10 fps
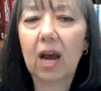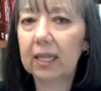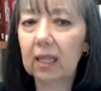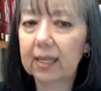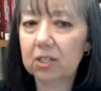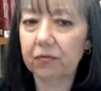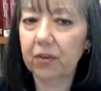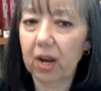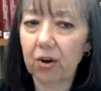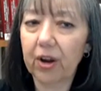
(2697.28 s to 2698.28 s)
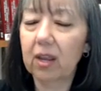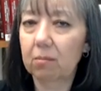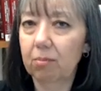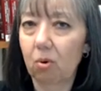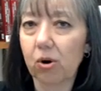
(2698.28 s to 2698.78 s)
Titling is very
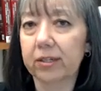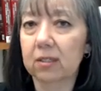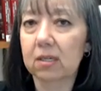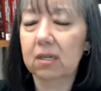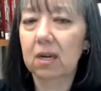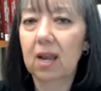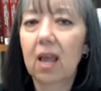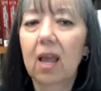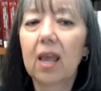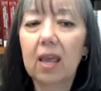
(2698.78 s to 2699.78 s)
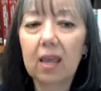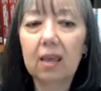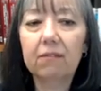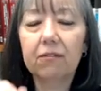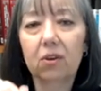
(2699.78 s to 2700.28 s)
important.
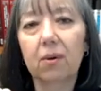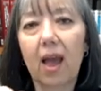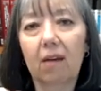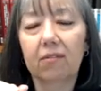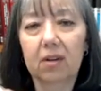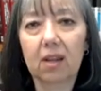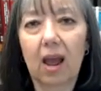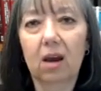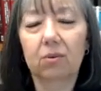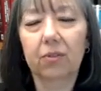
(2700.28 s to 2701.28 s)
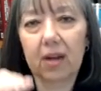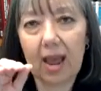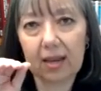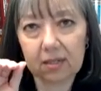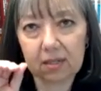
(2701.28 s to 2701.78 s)
If you have an account that
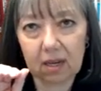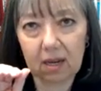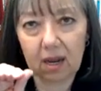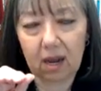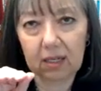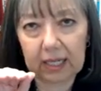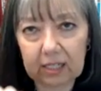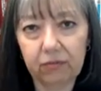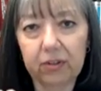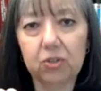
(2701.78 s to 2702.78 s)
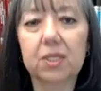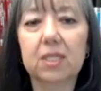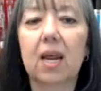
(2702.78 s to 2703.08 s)
has uh, individual's